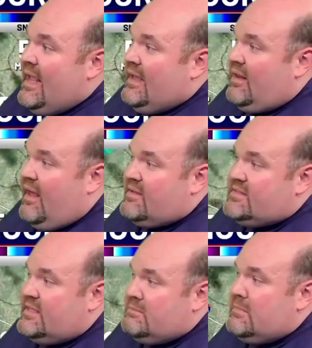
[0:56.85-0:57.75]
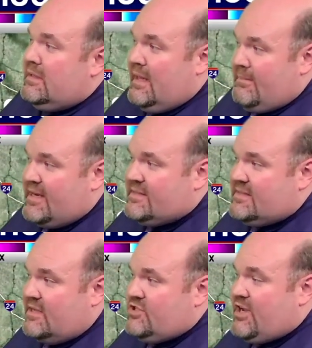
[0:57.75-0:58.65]
Clouds and limited
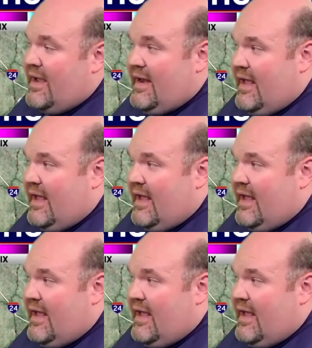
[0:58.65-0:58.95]
sunshine